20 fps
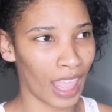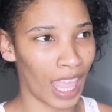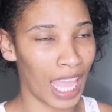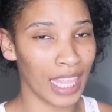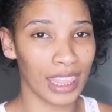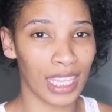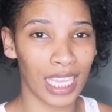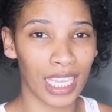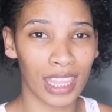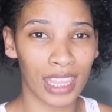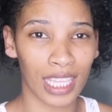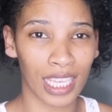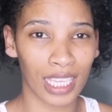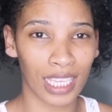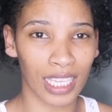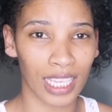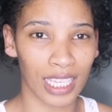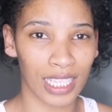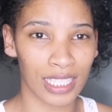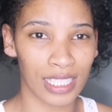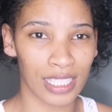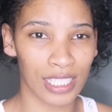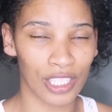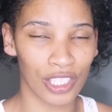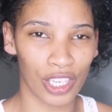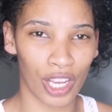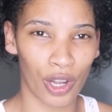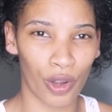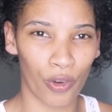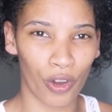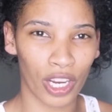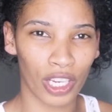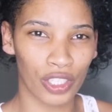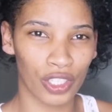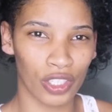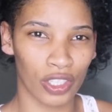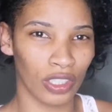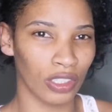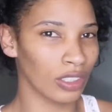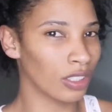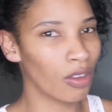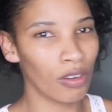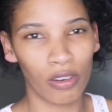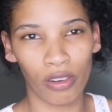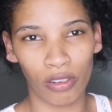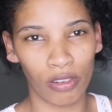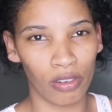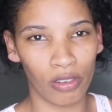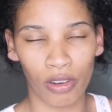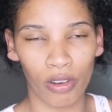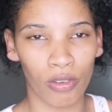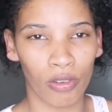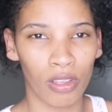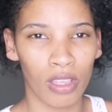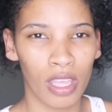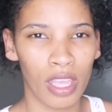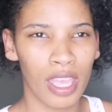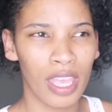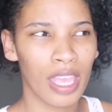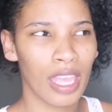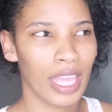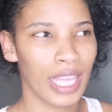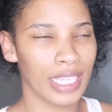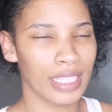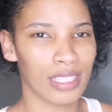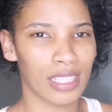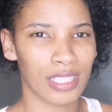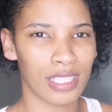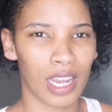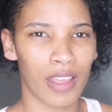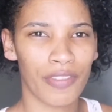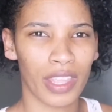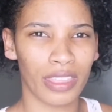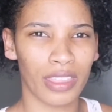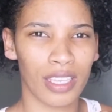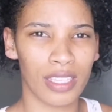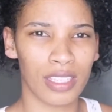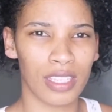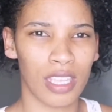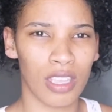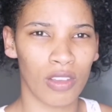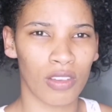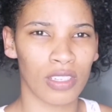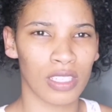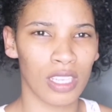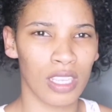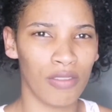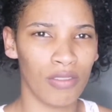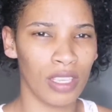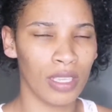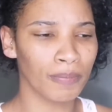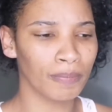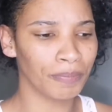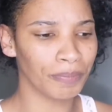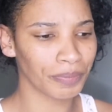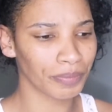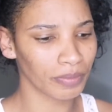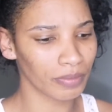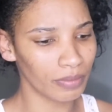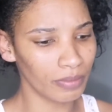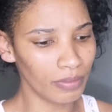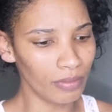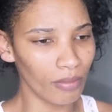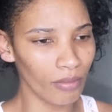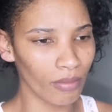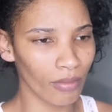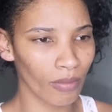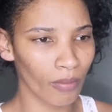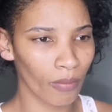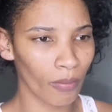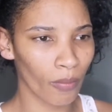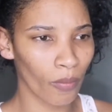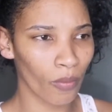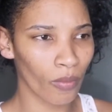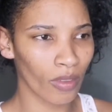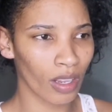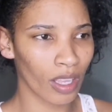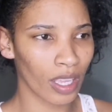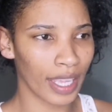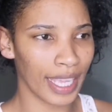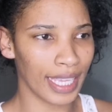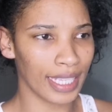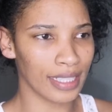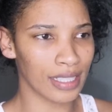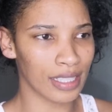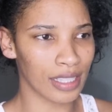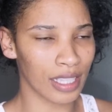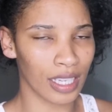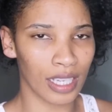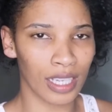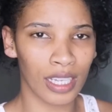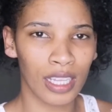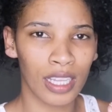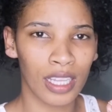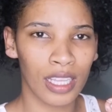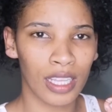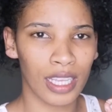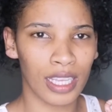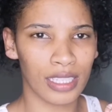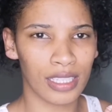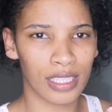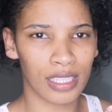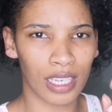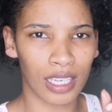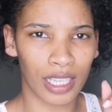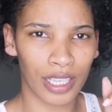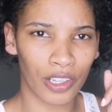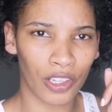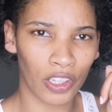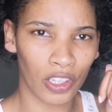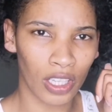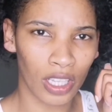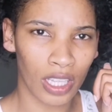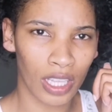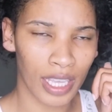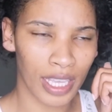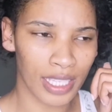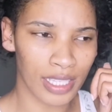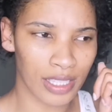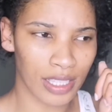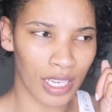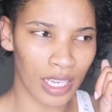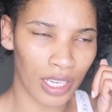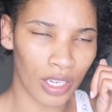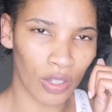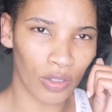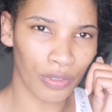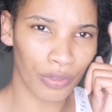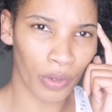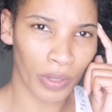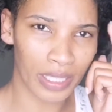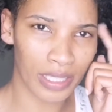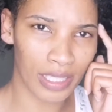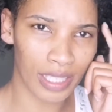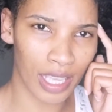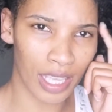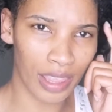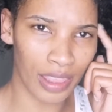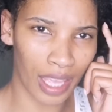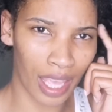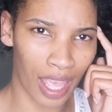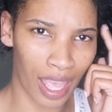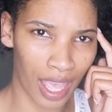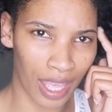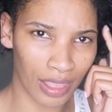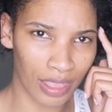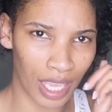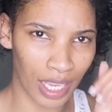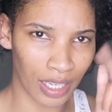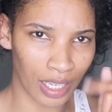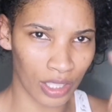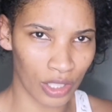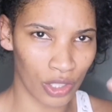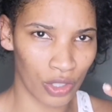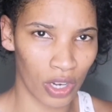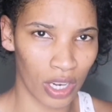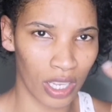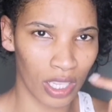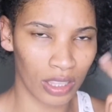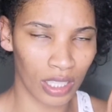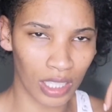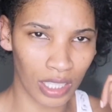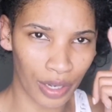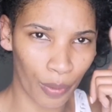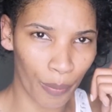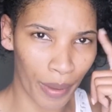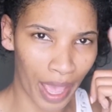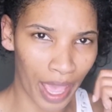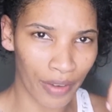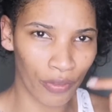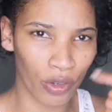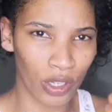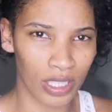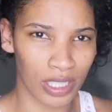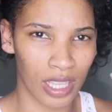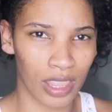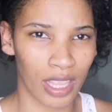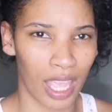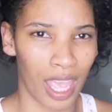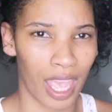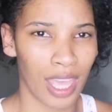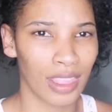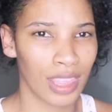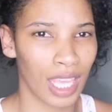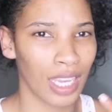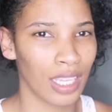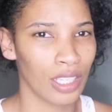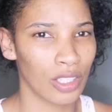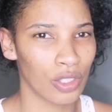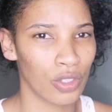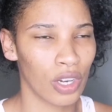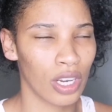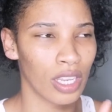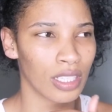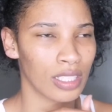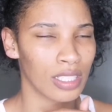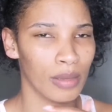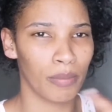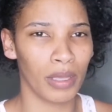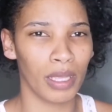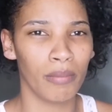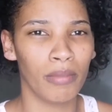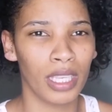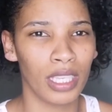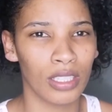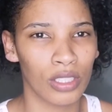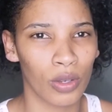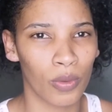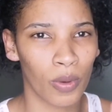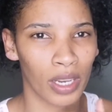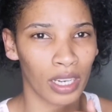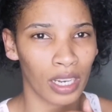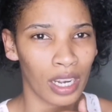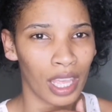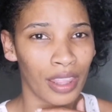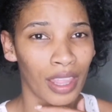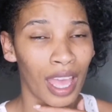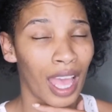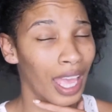And they think it's generational. No. It's the stuff that they're seeing on TV. It's the little voice in their head that gets triggered, the little bad voice in their head that gets triggered to be mean to one another.